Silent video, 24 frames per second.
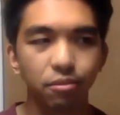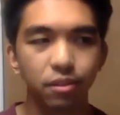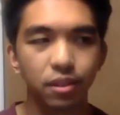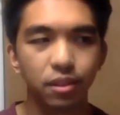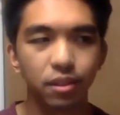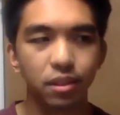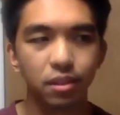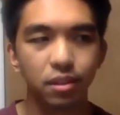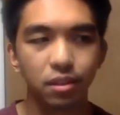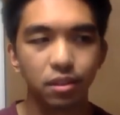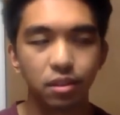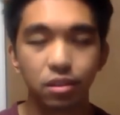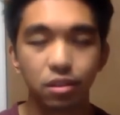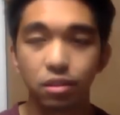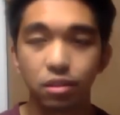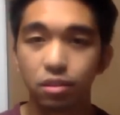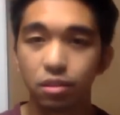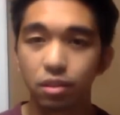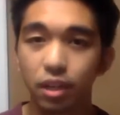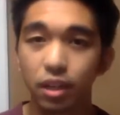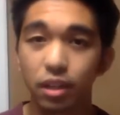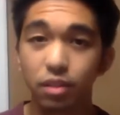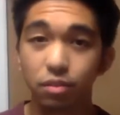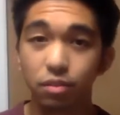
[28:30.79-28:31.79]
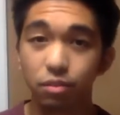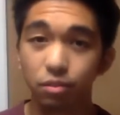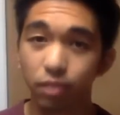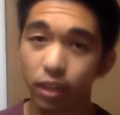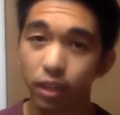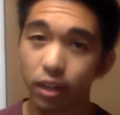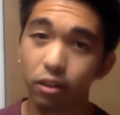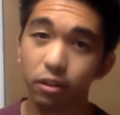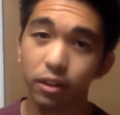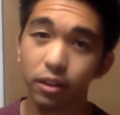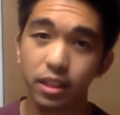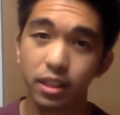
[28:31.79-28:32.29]
it's
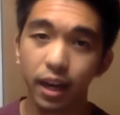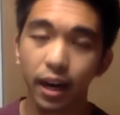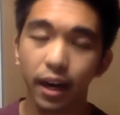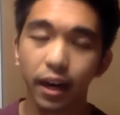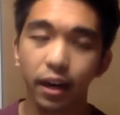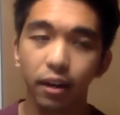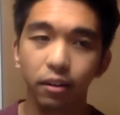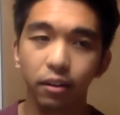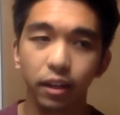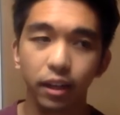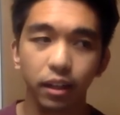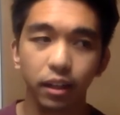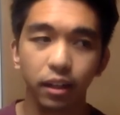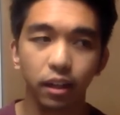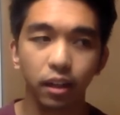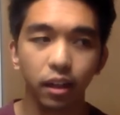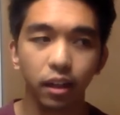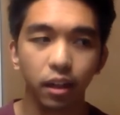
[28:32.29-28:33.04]
very tiring.